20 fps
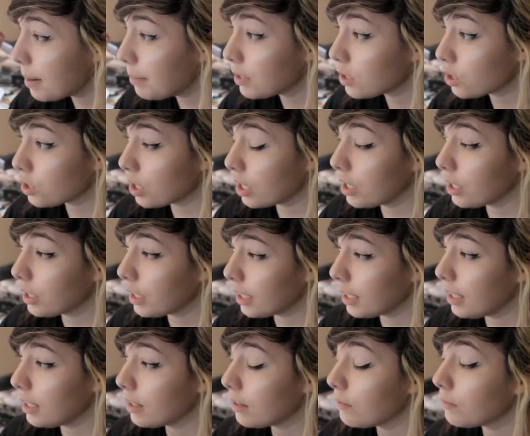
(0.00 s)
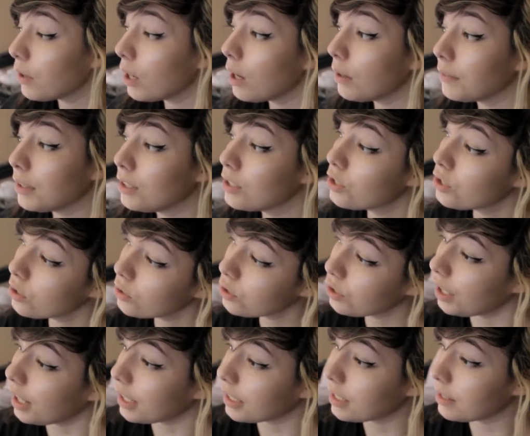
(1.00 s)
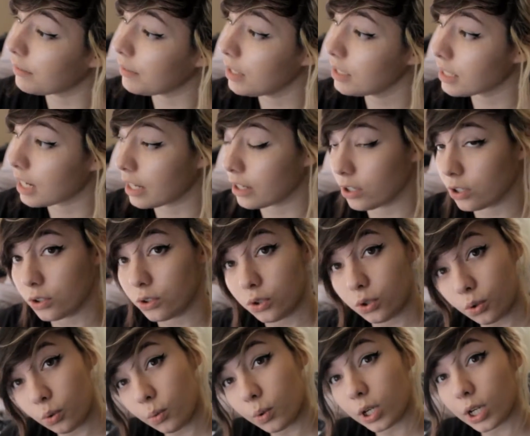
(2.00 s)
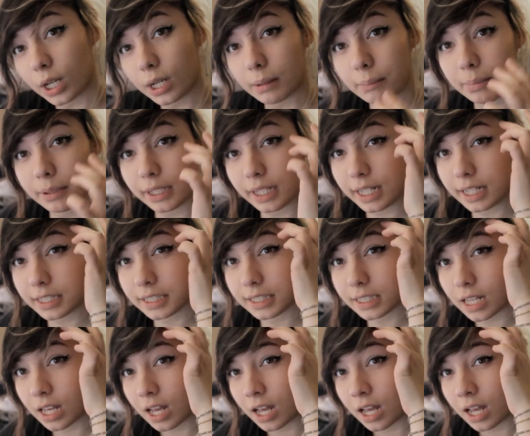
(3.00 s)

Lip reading: start getting involved in social activities at your new workplace.